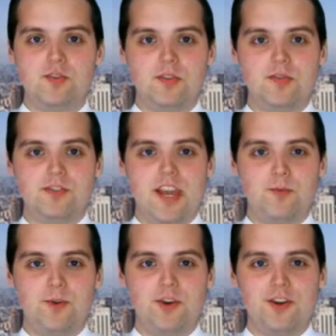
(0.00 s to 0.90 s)
News
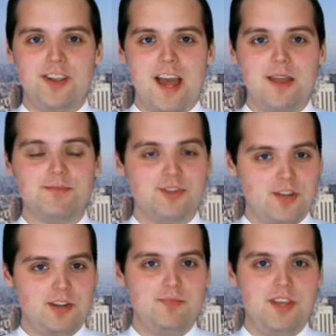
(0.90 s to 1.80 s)
Network. I'm
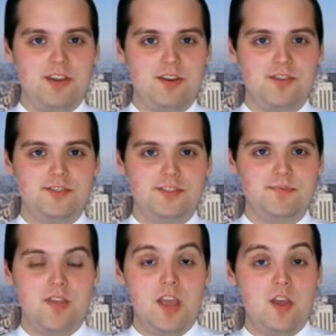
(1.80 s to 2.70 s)
Chuck Pierce.
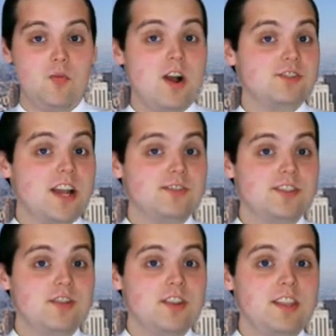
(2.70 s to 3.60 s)
Watch out,
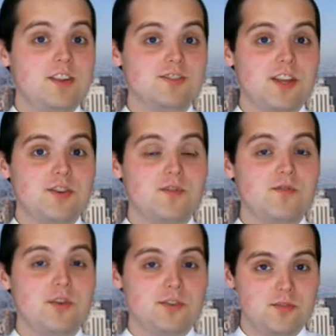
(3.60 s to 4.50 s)
Siri, there's a new
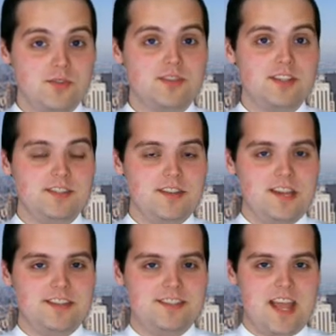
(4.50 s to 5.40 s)
virtual assistant
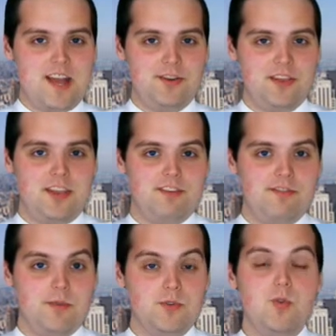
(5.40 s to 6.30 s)
in town.
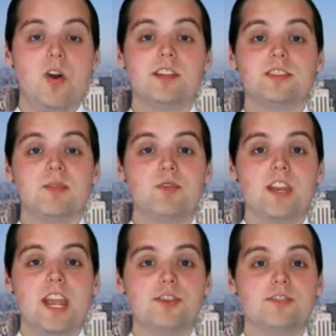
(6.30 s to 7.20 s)
From Nuance
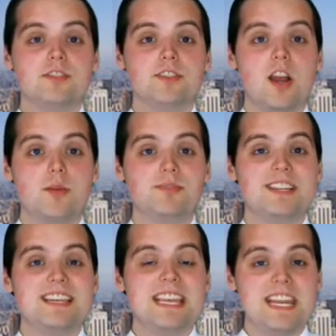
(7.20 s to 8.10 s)
Communications comes
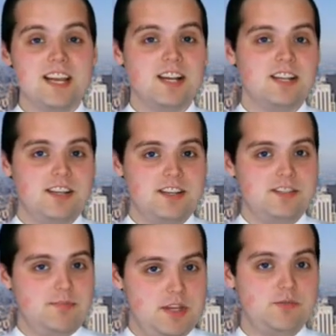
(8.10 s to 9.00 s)
Nina, a
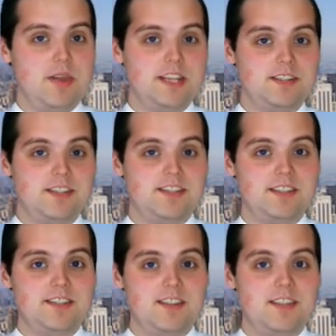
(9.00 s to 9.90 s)
speech-based
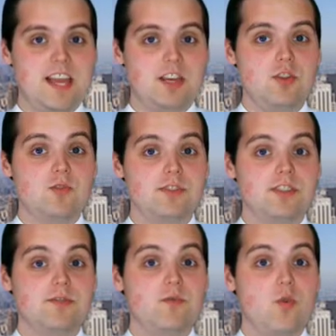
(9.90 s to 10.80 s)
assistant that
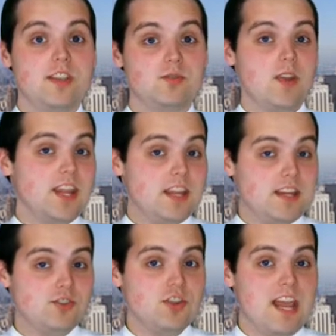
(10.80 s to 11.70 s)
uses voice
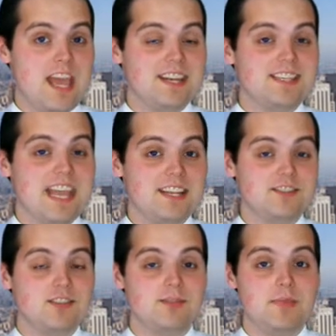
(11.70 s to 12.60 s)
recognition and
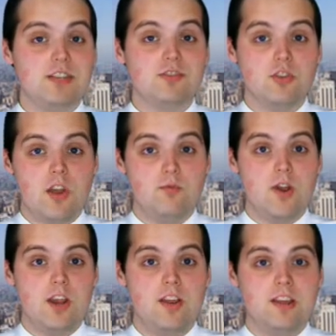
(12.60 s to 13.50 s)
text-to-speech
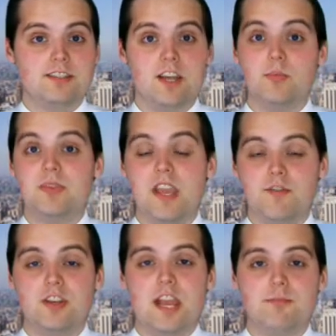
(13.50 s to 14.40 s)
software to help the
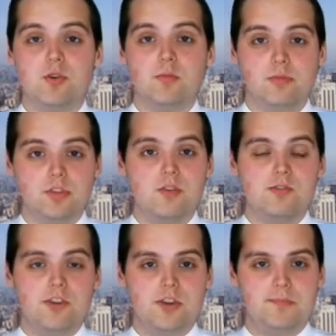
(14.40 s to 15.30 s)
everyday mobile
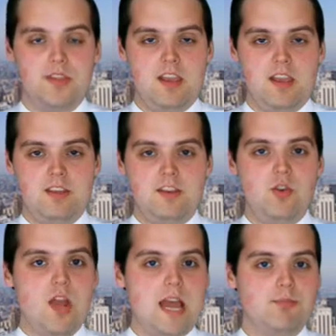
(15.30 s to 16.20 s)
user. The
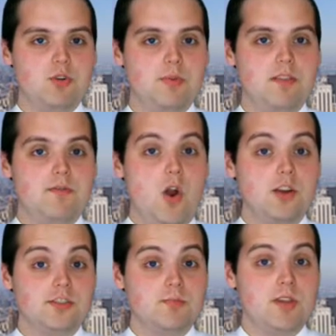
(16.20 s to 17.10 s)
new app will be
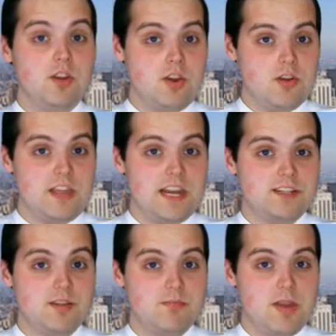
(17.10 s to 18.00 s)
far superior than
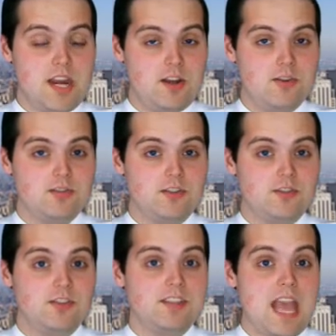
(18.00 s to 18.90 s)
its competitors,
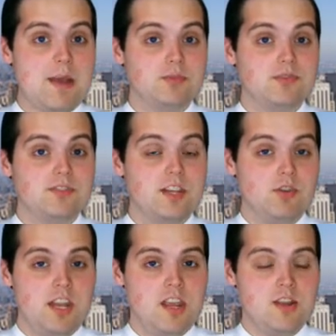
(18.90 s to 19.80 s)
such as Apple's
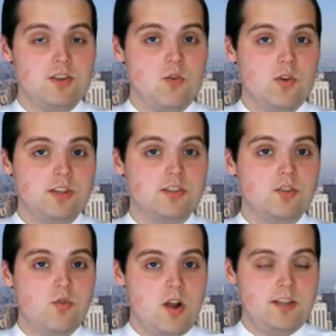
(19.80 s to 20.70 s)
Siri, according to
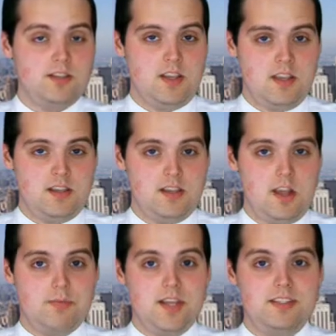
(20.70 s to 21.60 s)
Nuance. The
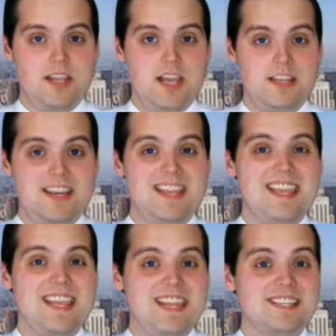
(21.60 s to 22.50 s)
company said
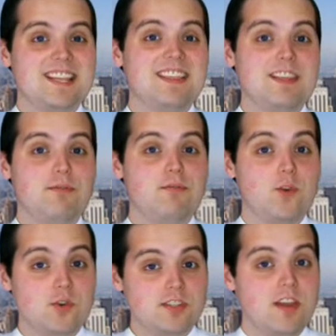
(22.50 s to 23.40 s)
it is the
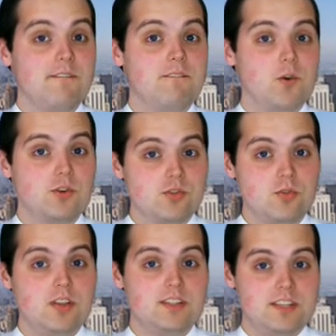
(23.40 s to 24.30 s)
first
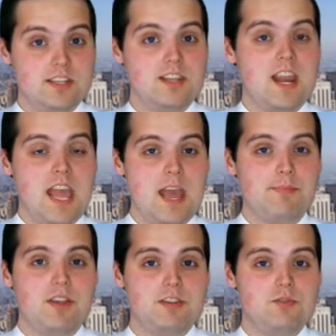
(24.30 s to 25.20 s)
virtual assistant
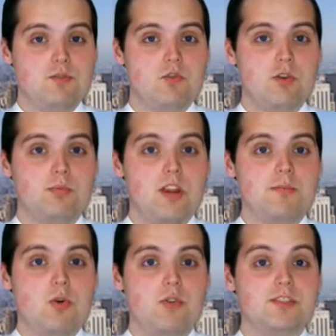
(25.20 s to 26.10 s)
app to
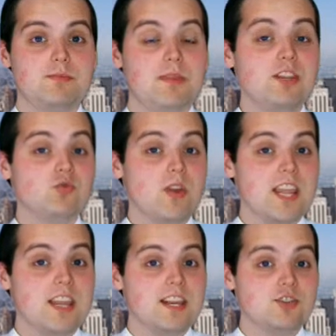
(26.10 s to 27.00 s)
incorporate both speech
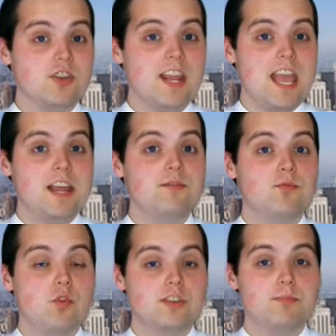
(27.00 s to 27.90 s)
recognition and
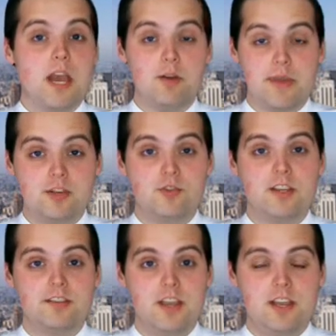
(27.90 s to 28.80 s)
voice
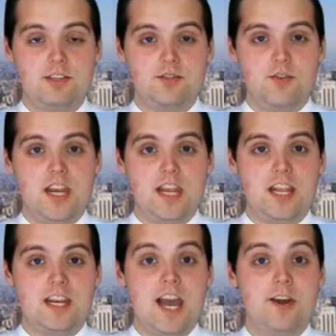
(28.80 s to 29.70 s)
biometrics, so Nina
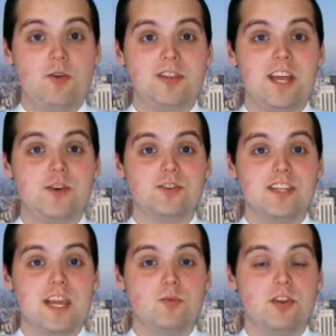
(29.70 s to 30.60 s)
can not only
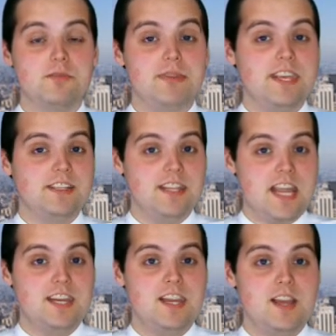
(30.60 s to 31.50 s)
understand what is being
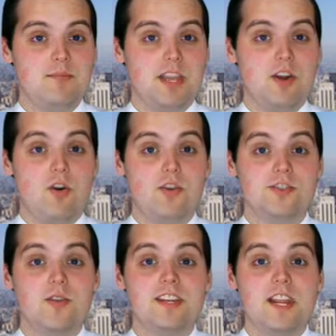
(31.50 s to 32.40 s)
said, but can
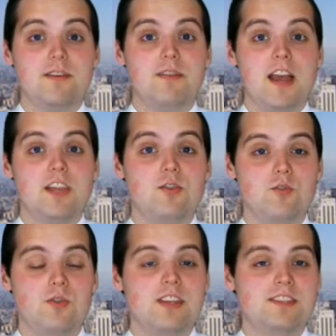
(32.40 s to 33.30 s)
also identify
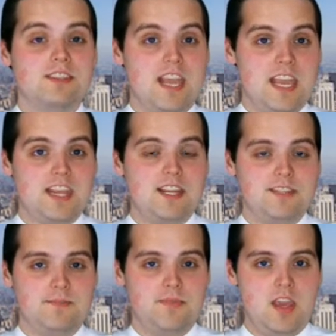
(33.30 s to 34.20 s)
who is saying it.